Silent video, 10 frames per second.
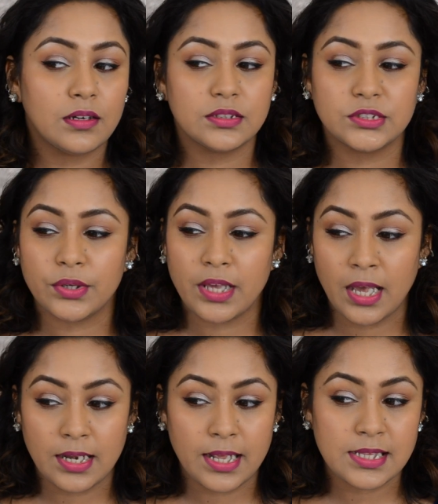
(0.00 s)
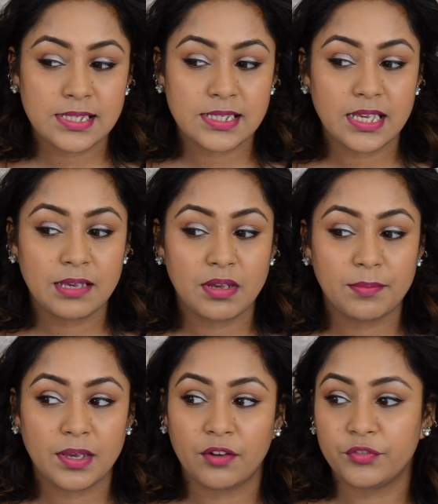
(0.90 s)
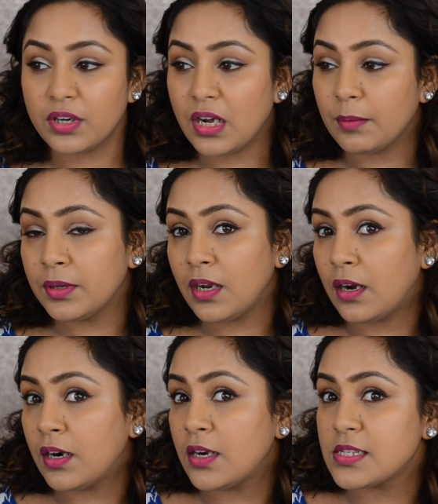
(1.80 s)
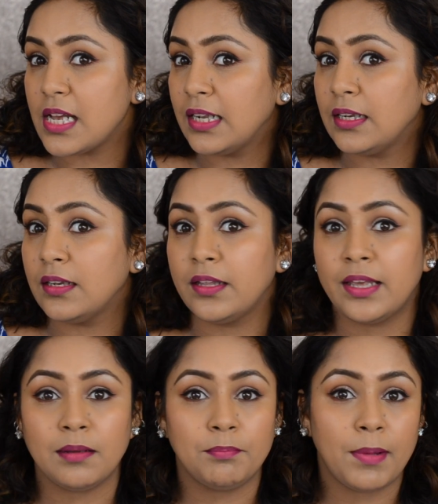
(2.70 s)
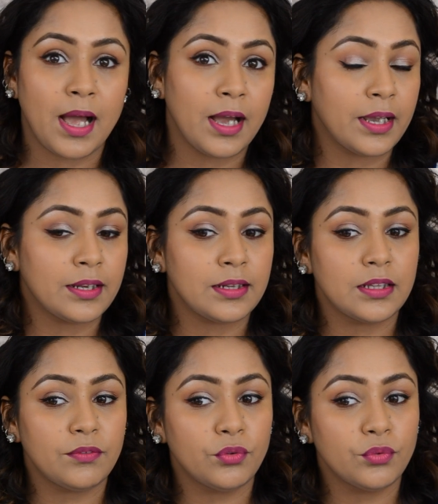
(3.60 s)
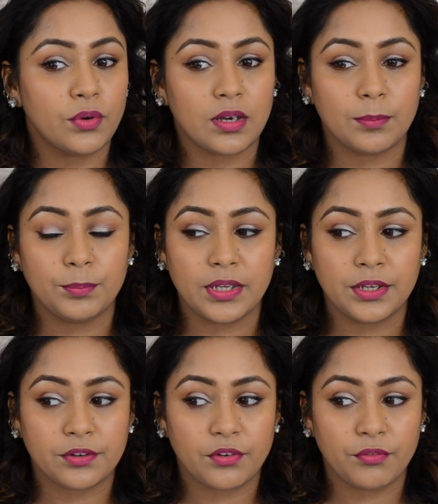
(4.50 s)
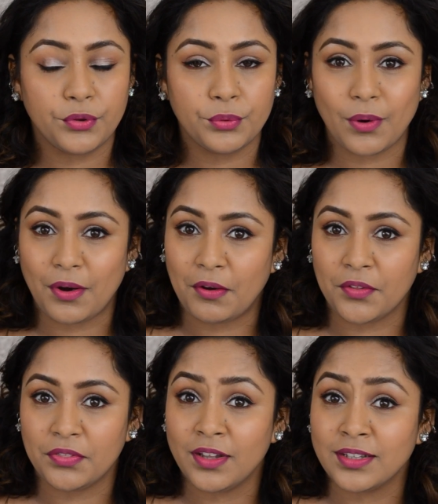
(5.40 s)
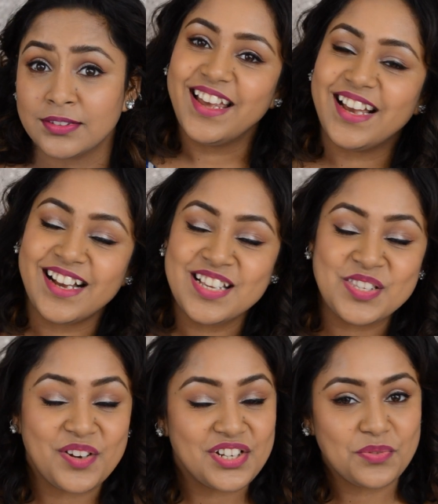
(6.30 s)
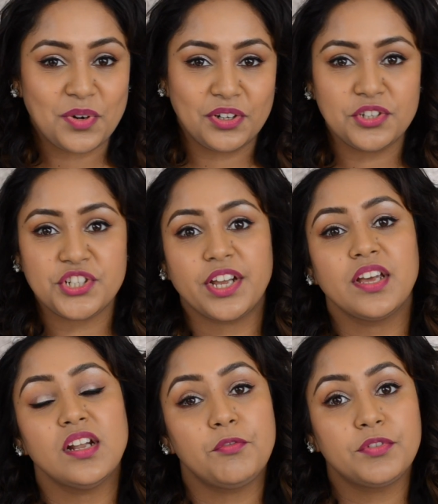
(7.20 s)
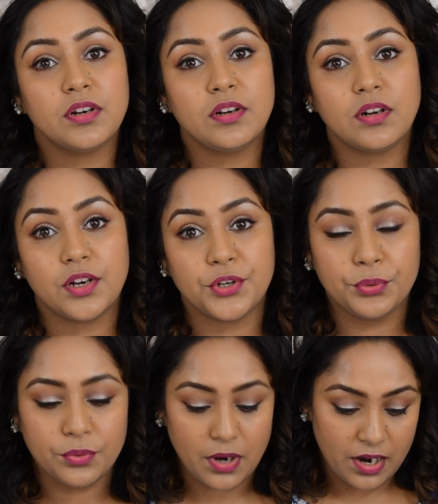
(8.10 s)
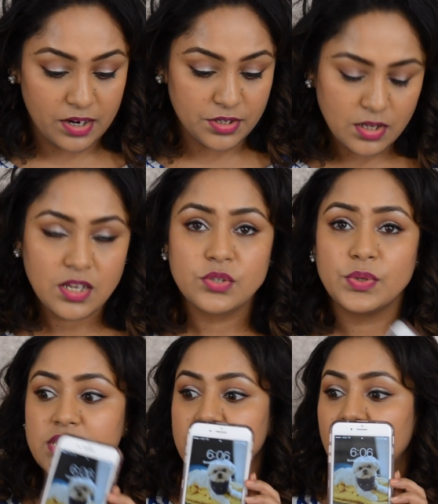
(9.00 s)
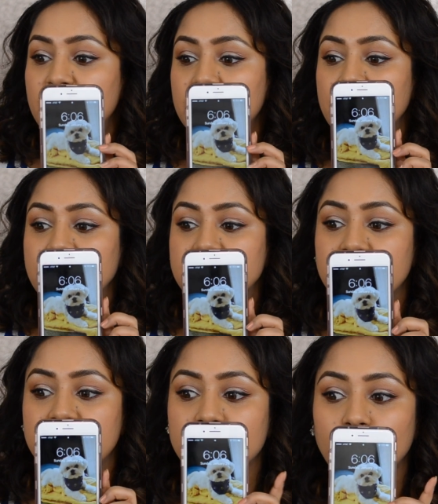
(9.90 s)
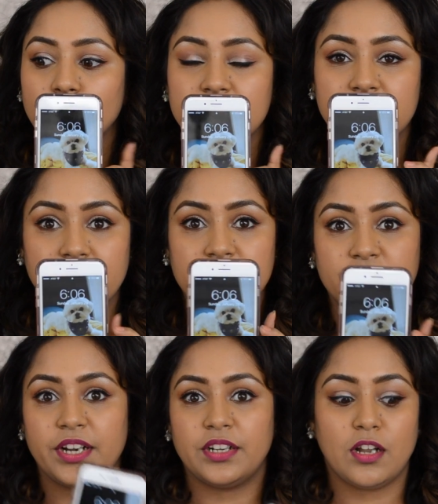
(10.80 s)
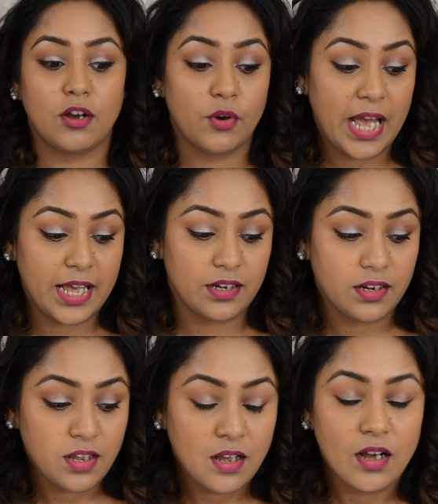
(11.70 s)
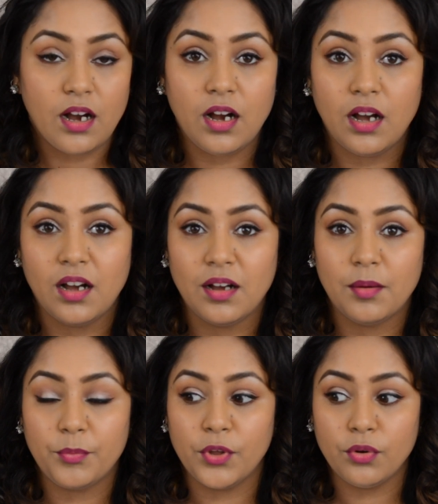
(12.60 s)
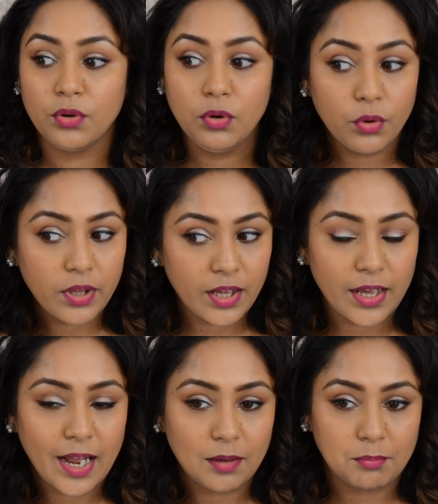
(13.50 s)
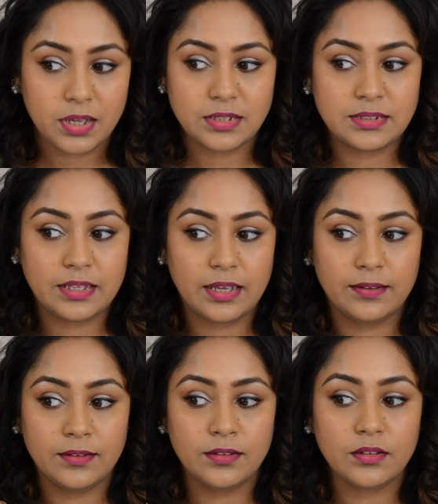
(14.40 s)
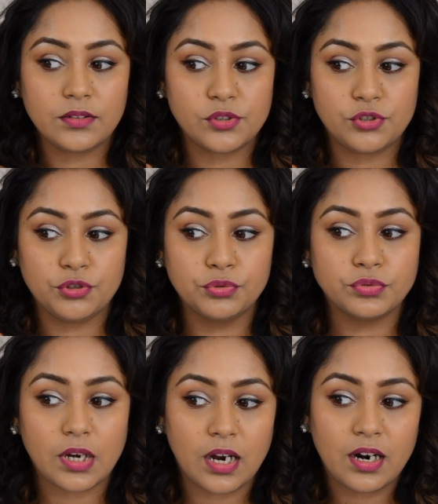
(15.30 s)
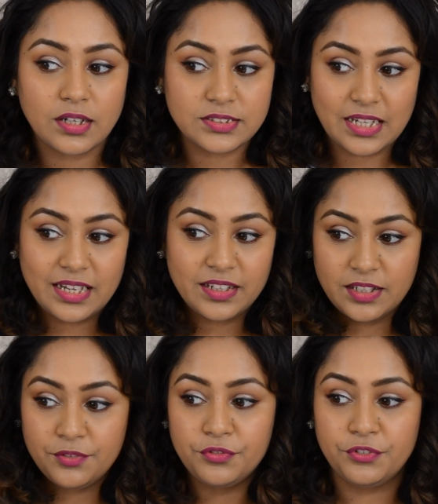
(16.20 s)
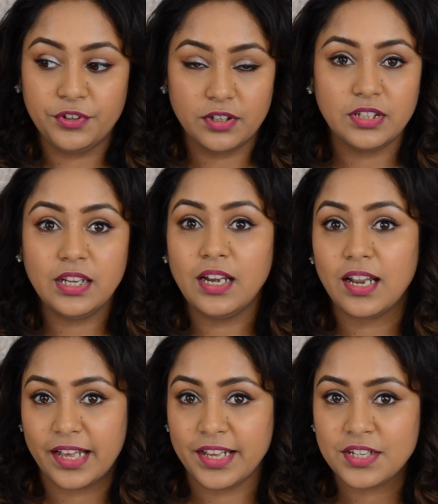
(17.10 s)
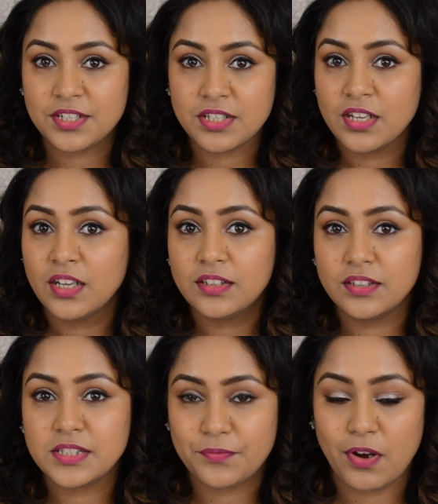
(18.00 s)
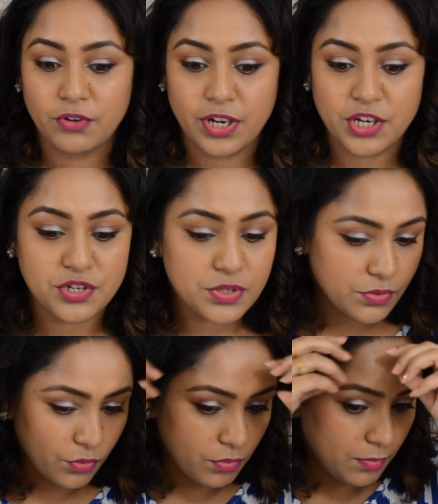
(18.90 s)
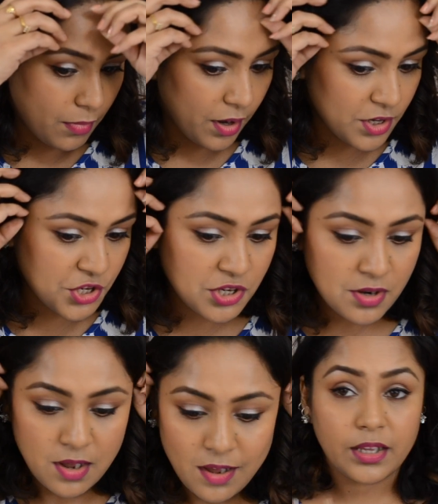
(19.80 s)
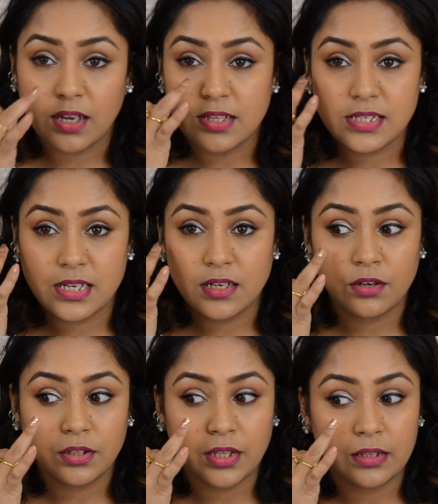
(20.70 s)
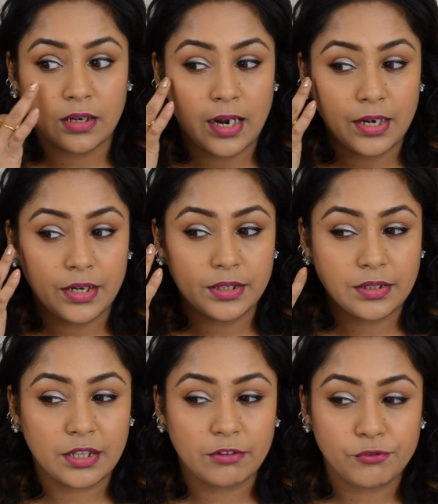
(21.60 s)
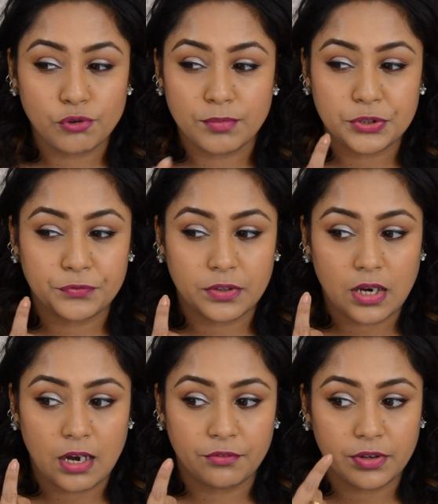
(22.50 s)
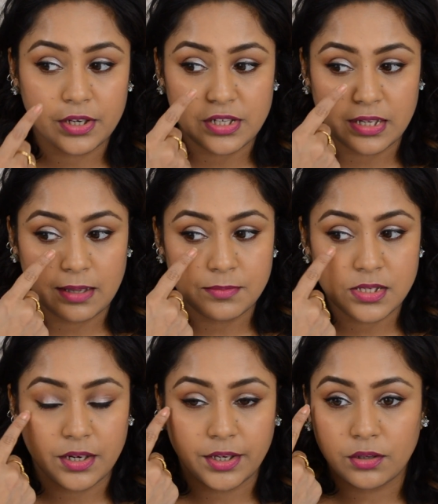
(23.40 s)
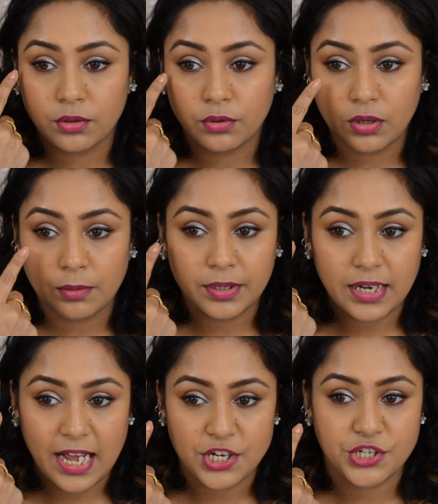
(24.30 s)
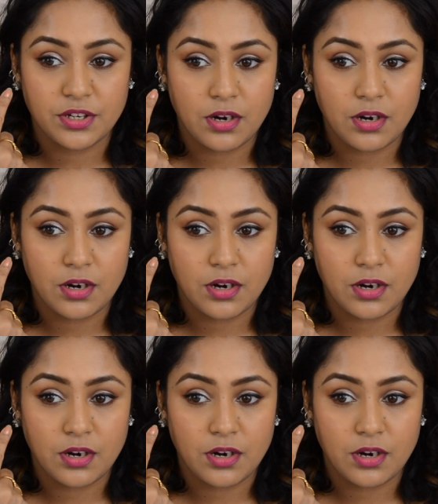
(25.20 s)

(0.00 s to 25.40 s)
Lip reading: So yeah, let's see. Maybe after a couple hours I'll get back and I'll give you a complete review on this. Hey guys, so I just wanted to check in after 2 hours. So it's currently 6:06 right now, and you know, looking at my skin, 2 hours, I have really liked this foundation so much. The concealer on the other hand didn't give too much of a coverage. I am starting to look a bit ashy